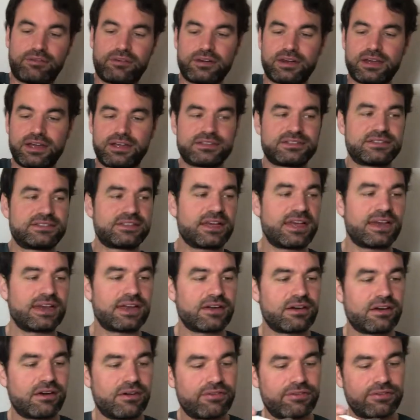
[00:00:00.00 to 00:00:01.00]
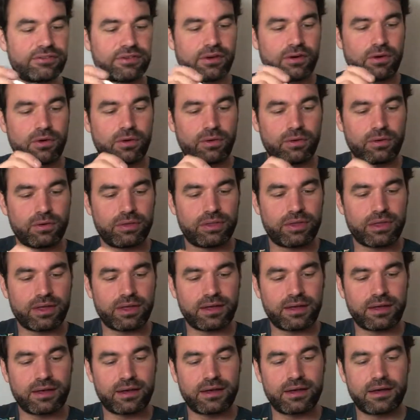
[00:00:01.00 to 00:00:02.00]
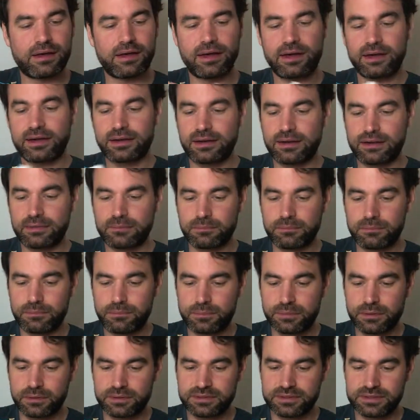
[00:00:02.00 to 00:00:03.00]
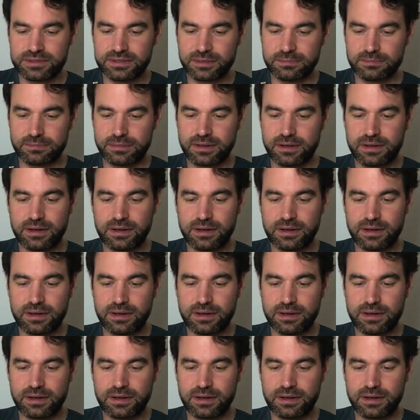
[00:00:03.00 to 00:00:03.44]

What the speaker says: the aesthetic of the whole thing, I can put some